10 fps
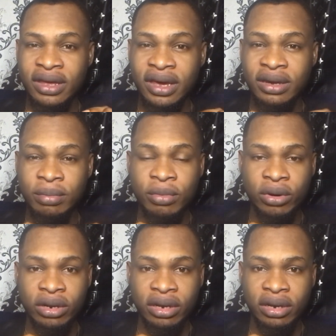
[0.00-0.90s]
in the
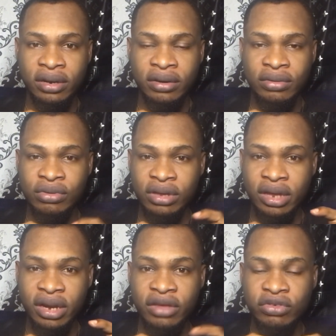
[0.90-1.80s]
morning
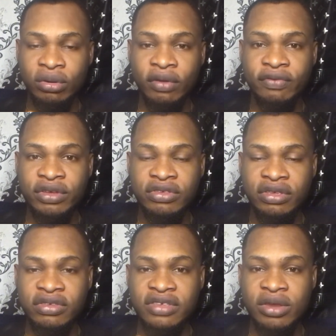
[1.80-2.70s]
a little of it
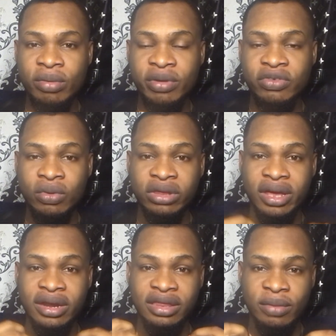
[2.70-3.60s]
inside your betting water
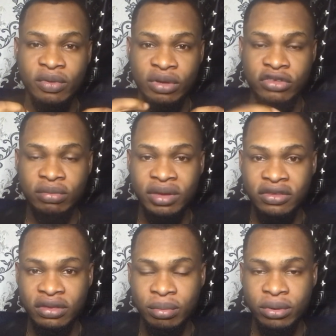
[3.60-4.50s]
anytime you want to
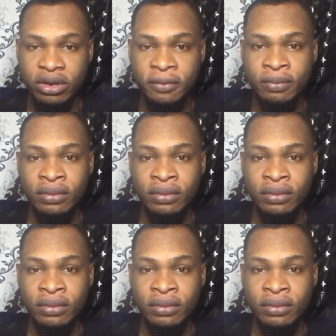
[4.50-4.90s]
bet in the morning